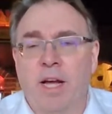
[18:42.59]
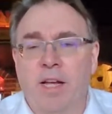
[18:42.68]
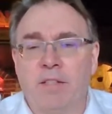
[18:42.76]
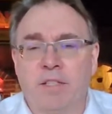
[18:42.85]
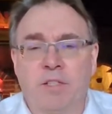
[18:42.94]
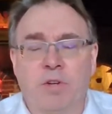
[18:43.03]

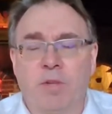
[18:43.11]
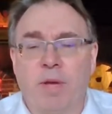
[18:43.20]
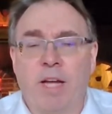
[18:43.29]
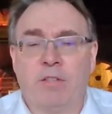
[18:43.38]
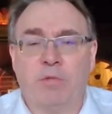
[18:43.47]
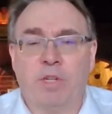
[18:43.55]
and this is going
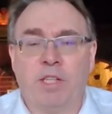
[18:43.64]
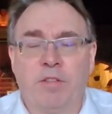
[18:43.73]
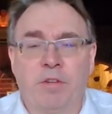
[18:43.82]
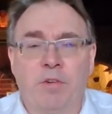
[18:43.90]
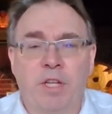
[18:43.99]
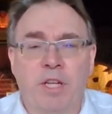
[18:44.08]
back 20,
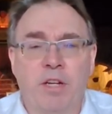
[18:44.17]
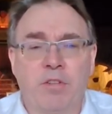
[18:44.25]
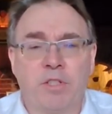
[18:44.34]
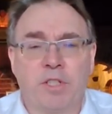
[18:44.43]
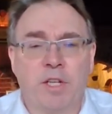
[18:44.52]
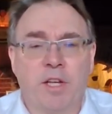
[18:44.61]
30
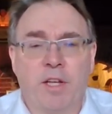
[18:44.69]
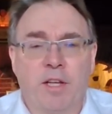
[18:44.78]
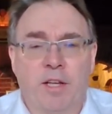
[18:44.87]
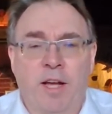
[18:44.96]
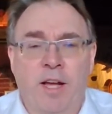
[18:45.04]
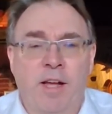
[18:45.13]
years,
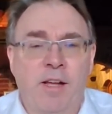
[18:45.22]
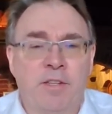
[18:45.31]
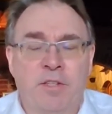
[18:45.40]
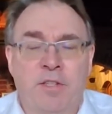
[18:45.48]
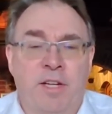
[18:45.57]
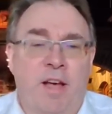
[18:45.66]

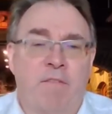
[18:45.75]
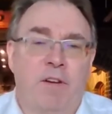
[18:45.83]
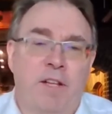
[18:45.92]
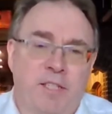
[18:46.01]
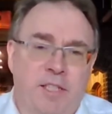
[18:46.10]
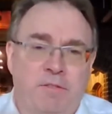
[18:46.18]
the
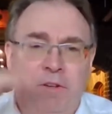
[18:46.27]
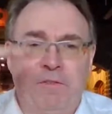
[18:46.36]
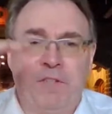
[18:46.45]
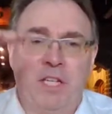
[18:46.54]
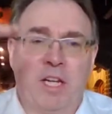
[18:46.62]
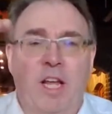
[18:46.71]
covenant is
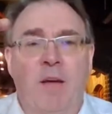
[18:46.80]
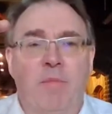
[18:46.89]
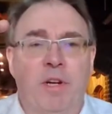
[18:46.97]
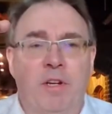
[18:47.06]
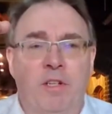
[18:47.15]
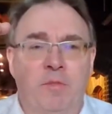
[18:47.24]
50
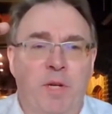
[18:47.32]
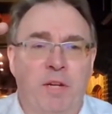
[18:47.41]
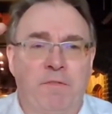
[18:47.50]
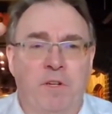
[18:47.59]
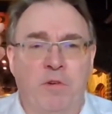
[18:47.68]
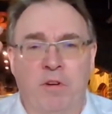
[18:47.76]
kilometers, but
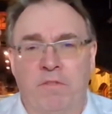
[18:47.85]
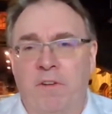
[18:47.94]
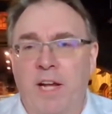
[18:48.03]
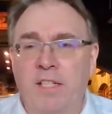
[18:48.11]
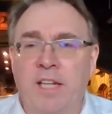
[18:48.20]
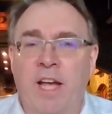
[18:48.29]
if a court
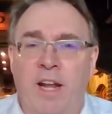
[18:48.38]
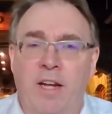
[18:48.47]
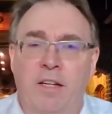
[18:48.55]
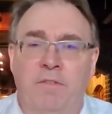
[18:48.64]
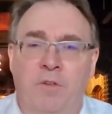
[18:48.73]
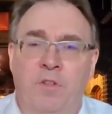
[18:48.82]
finds that
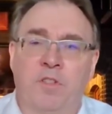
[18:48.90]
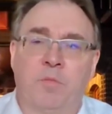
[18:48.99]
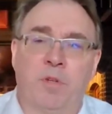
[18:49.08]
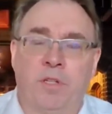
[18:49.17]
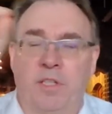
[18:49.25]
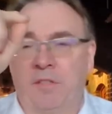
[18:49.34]

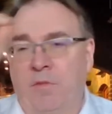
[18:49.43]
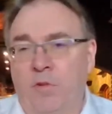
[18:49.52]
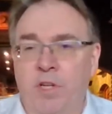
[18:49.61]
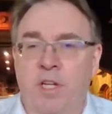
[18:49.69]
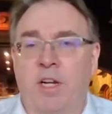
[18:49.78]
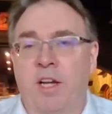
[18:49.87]
unenforceable, it's
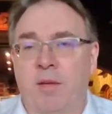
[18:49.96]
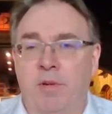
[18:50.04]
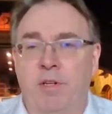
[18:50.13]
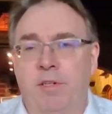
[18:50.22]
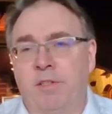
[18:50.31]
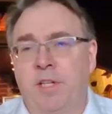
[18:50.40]
40
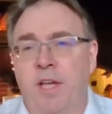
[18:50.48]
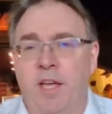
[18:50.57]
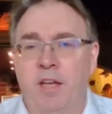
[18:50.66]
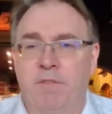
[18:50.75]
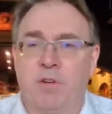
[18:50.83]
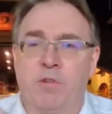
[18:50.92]
kilometers.
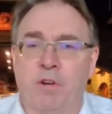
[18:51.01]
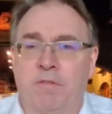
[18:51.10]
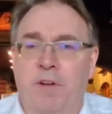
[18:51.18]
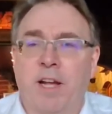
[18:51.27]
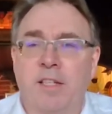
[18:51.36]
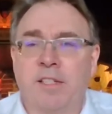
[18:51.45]
If a court
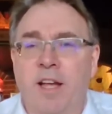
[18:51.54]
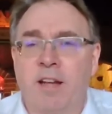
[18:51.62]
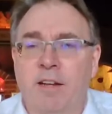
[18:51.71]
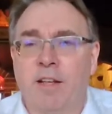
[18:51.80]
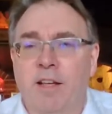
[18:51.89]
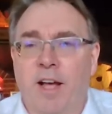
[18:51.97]
finds
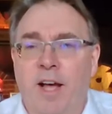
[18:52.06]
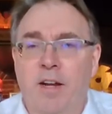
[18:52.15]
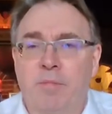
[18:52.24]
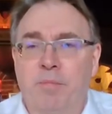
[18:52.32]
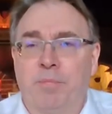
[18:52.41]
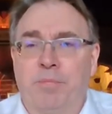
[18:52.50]
that
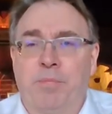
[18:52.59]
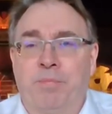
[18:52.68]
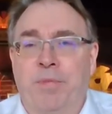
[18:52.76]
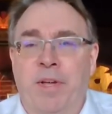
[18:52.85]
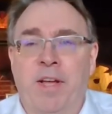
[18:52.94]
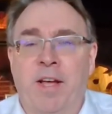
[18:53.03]

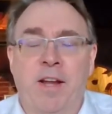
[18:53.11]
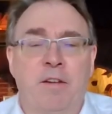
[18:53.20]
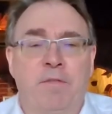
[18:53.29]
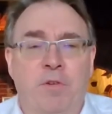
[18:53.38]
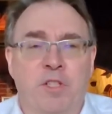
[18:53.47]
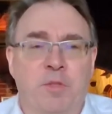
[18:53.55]

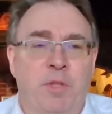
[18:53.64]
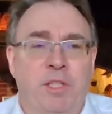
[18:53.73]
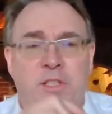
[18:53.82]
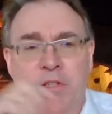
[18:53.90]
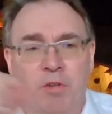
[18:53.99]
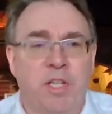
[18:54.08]
unenforceable,
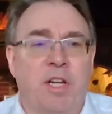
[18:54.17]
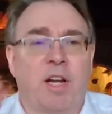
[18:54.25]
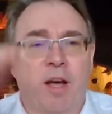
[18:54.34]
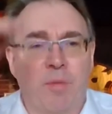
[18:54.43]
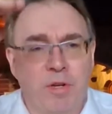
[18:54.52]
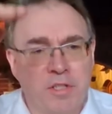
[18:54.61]
it's 30
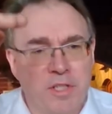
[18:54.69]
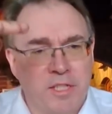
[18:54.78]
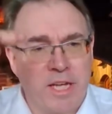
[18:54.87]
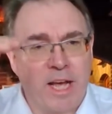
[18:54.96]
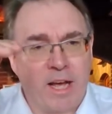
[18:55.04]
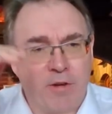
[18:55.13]
kilometers
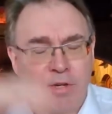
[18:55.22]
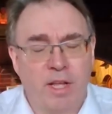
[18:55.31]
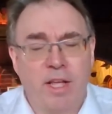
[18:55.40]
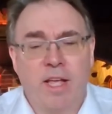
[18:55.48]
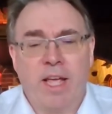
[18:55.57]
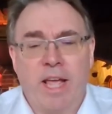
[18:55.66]
and down.